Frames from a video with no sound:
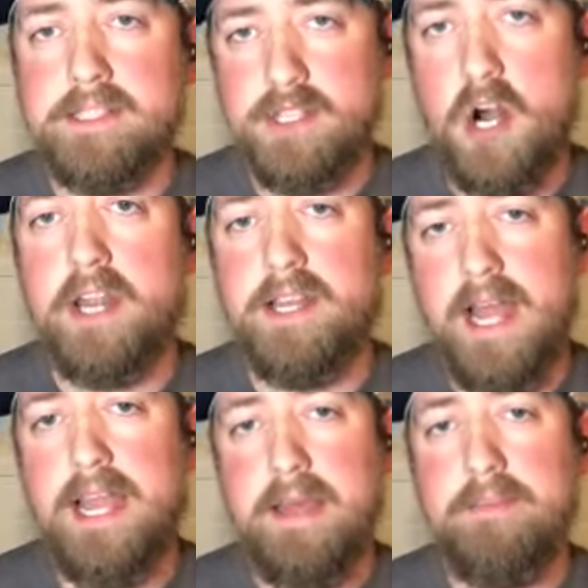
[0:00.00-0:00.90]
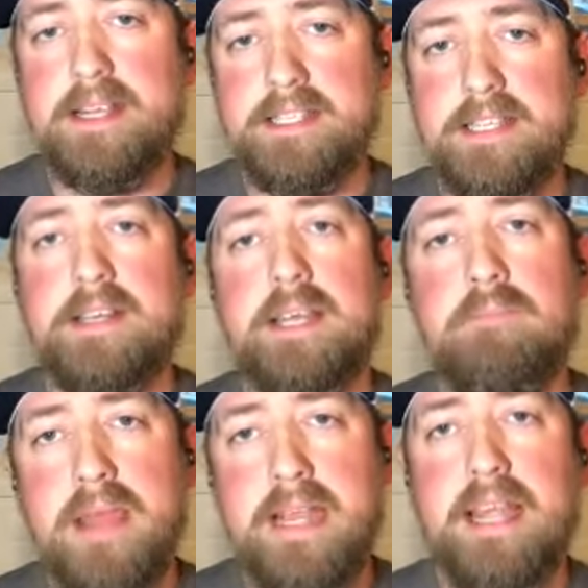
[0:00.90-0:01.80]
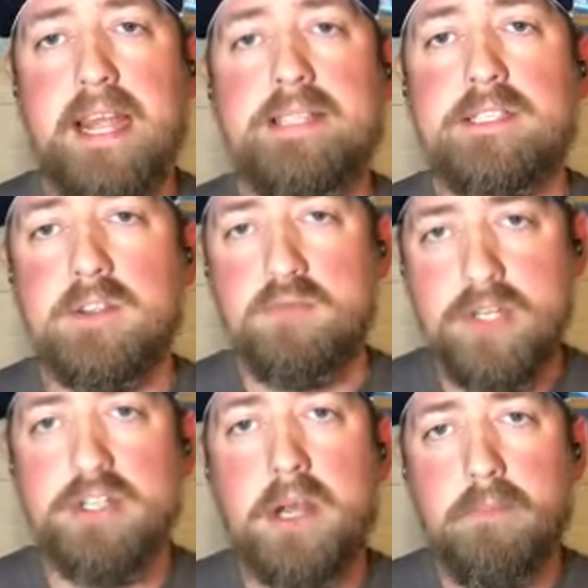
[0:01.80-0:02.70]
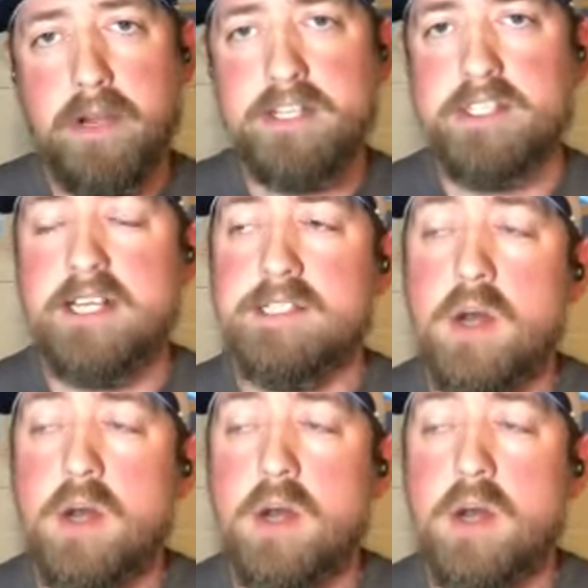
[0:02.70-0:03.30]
it's not a dynamic seal and it maintains its original compression set.